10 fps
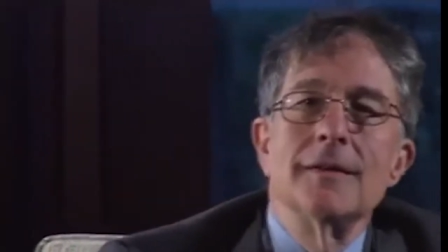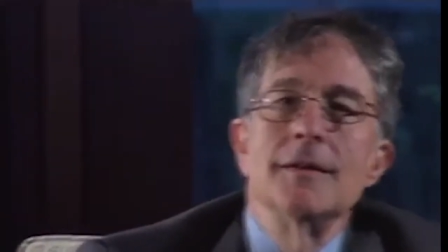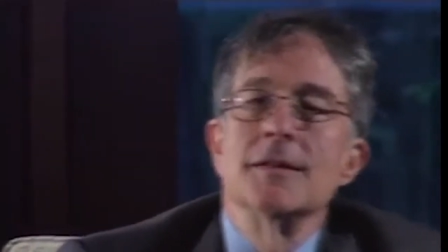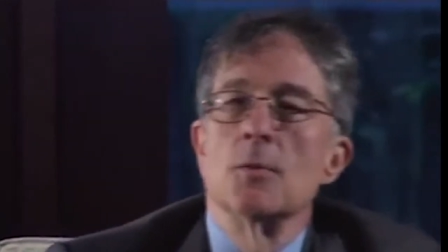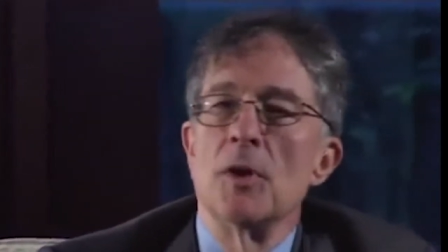
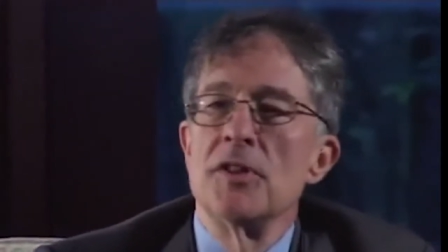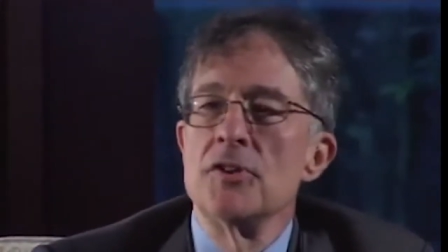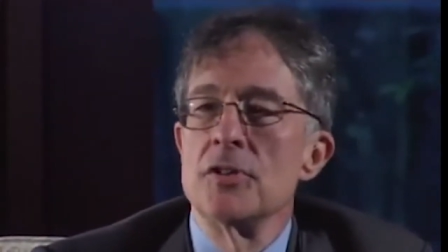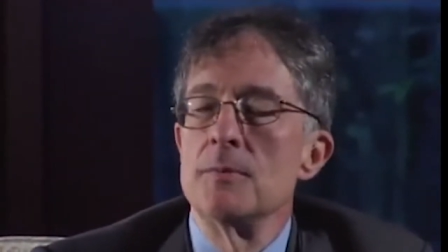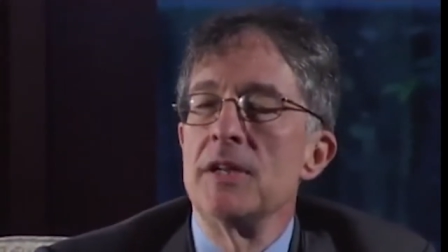is the one
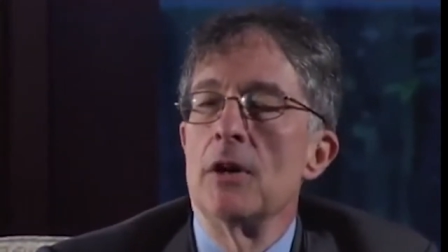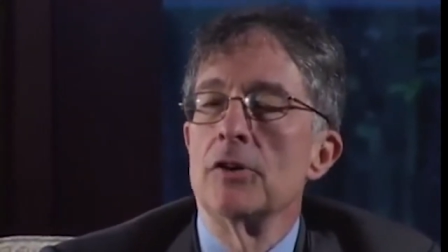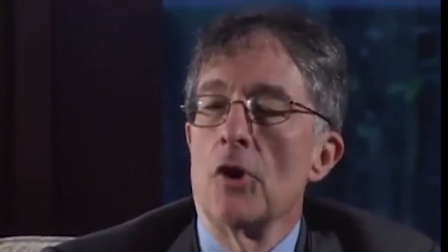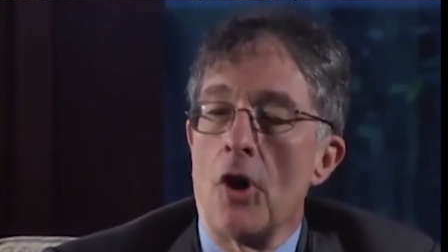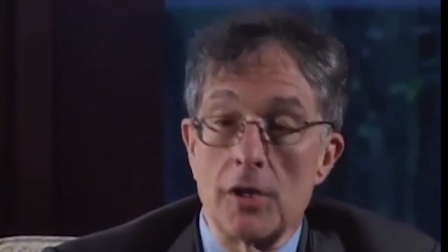that should be
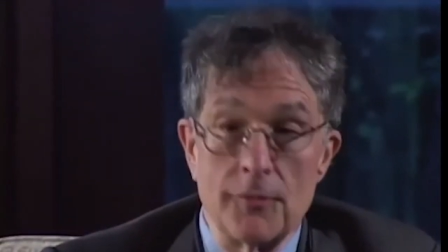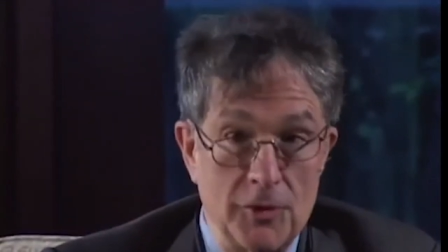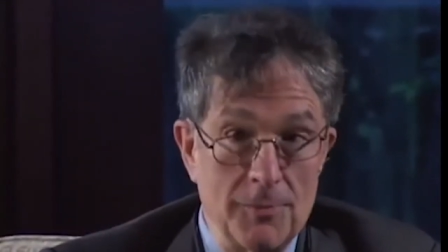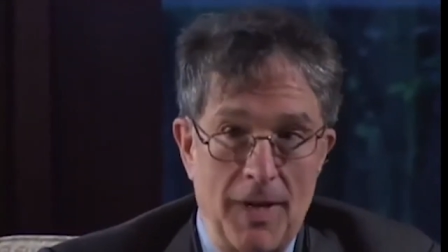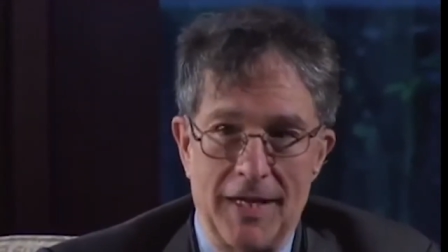on all of
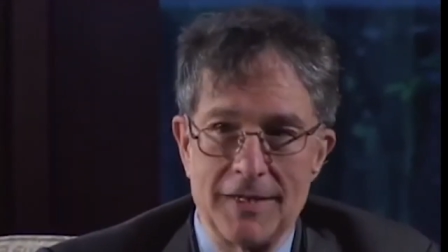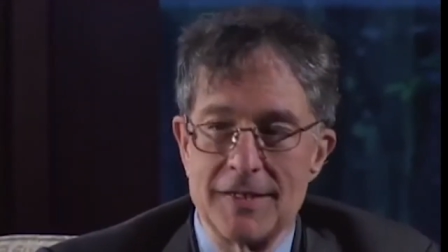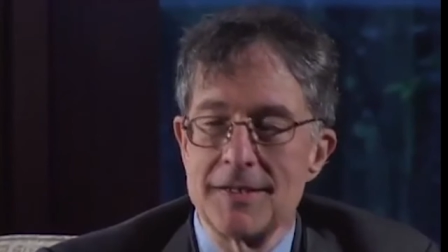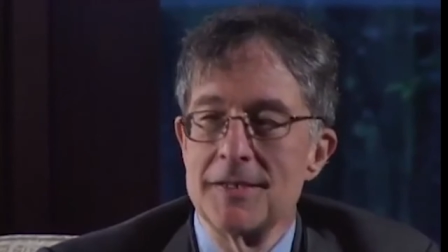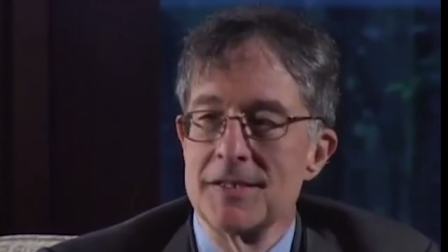your
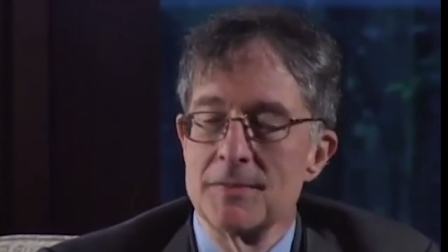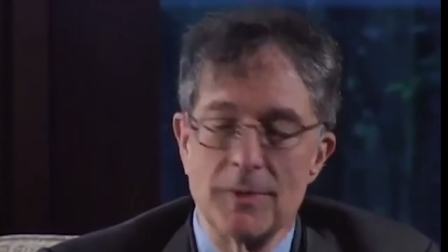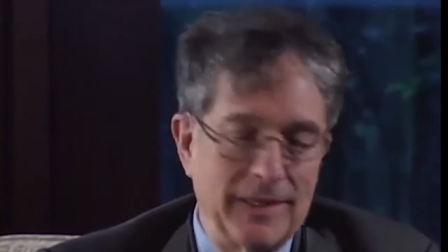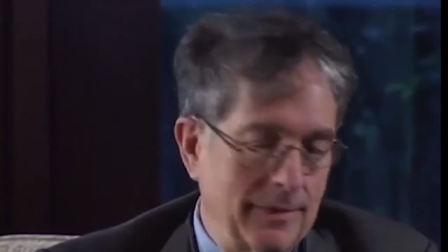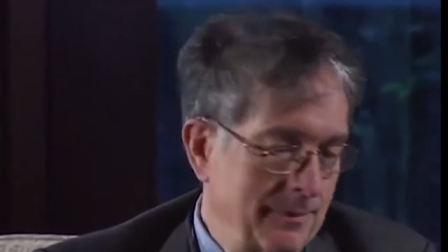minds this
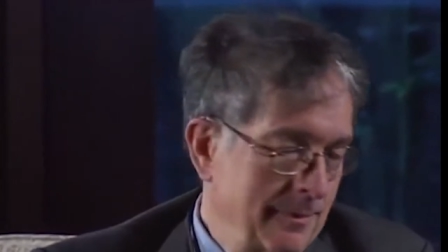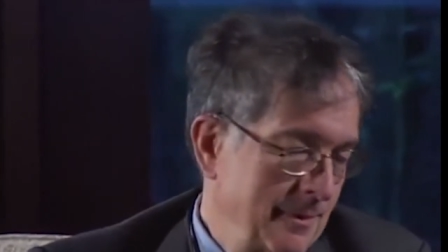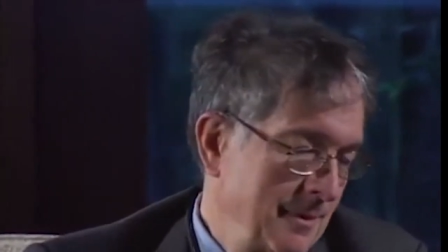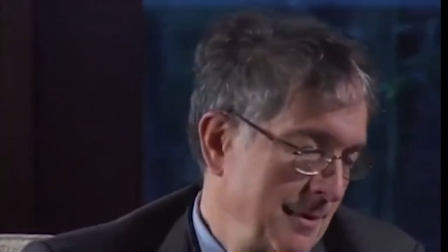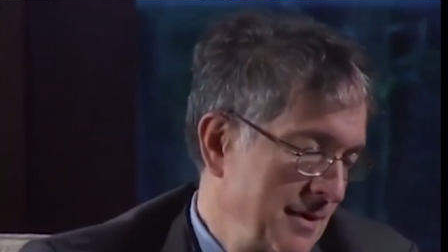week,
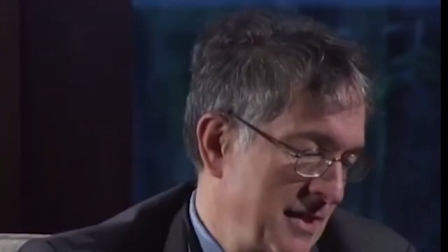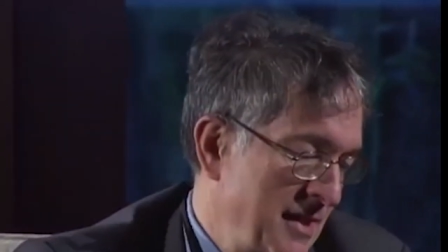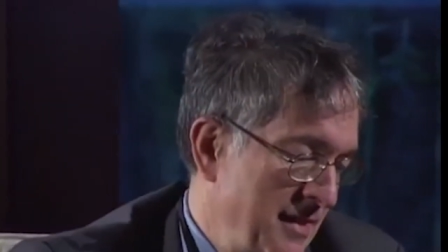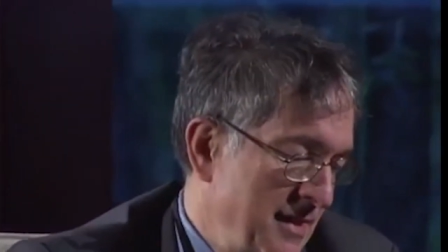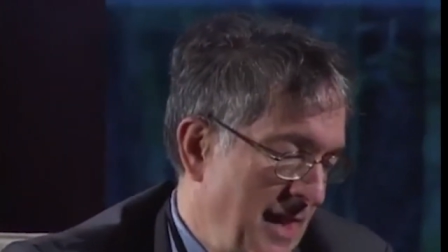the
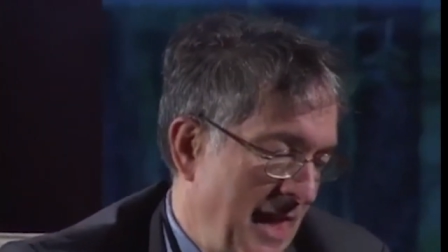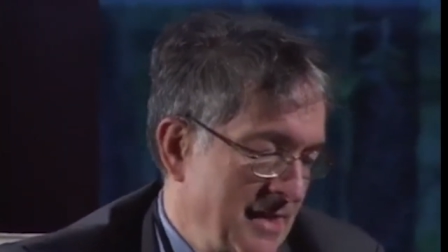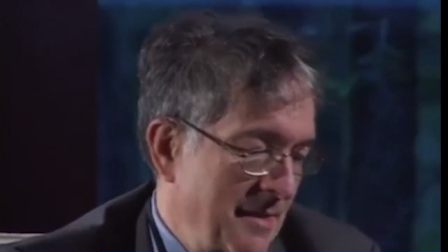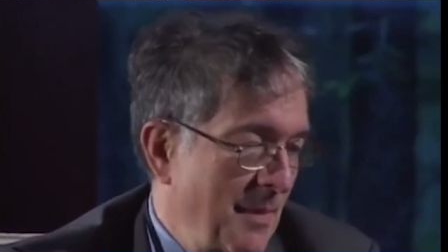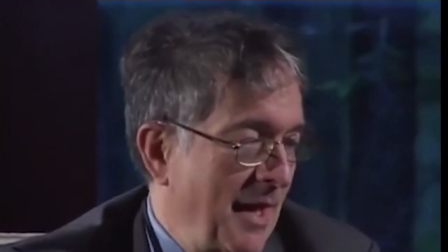
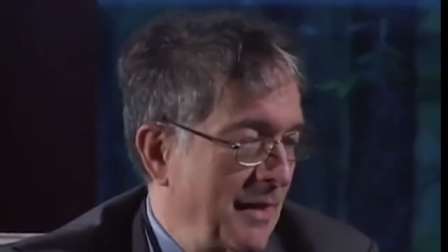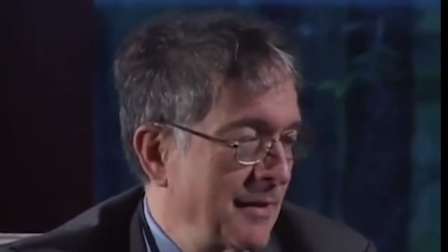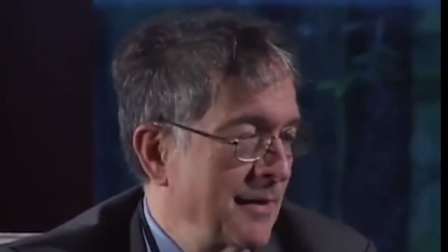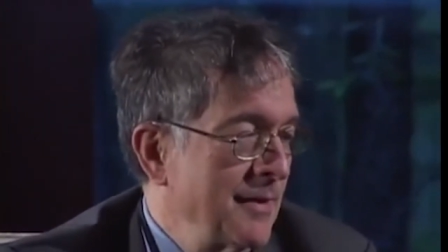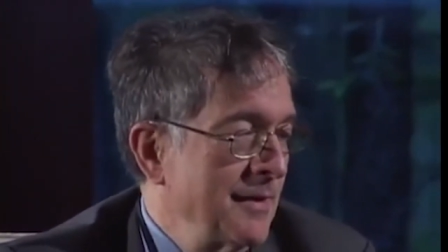synthesizing
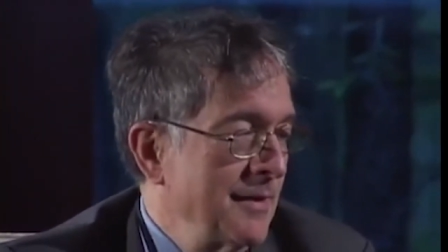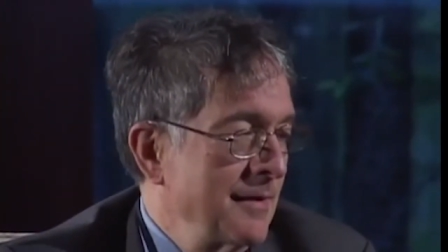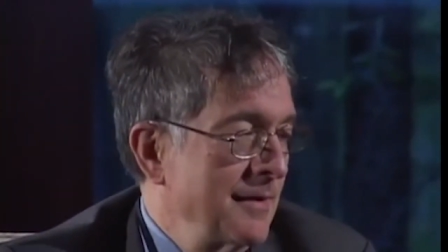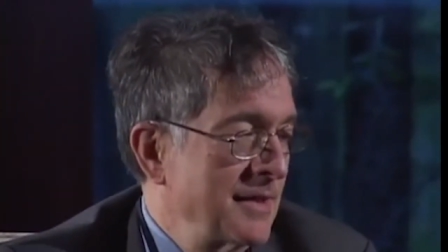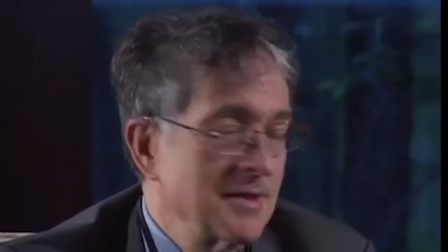mind.
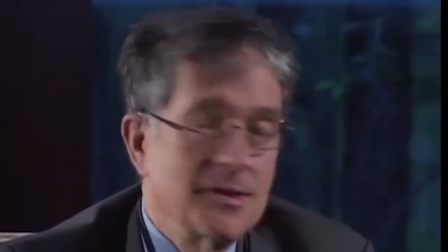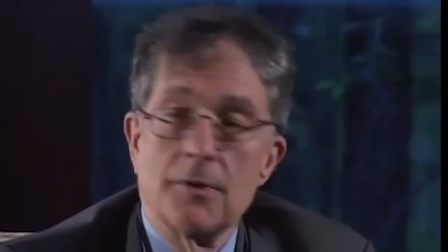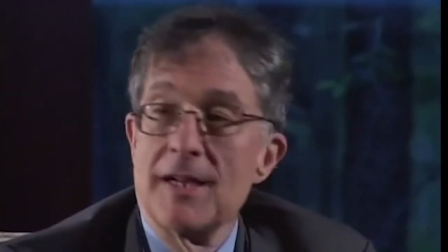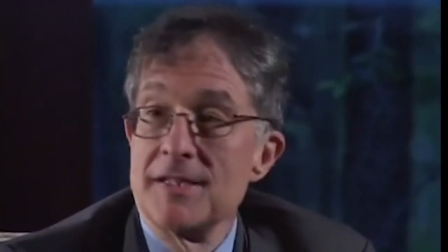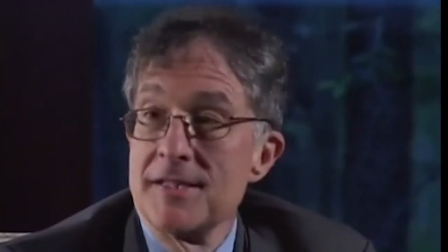This is a great